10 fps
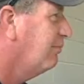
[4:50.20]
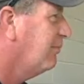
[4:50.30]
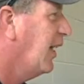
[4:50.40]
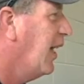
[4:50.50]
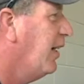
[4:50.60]

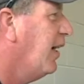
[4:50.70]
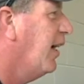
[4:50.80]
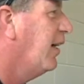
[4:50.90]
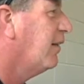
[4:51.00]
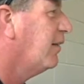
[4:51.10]
With our tutor
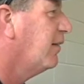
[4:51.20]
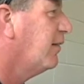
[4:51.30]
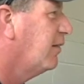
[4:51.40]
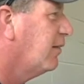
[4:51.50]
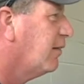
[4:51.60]
Paul
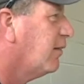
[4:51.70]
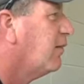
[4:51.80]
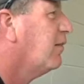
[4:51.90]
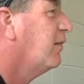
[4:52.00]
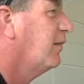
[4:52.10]
Gurney has
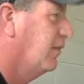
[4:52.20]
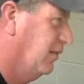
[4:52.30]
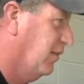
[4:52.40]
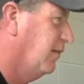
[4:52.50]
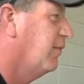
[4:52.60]
pulled
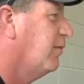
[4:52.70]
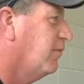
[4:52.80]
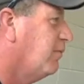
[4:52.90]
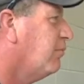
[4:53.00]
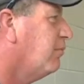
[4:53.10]
in
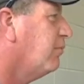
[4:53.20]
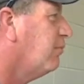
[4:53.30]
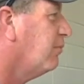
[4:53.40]
a lot of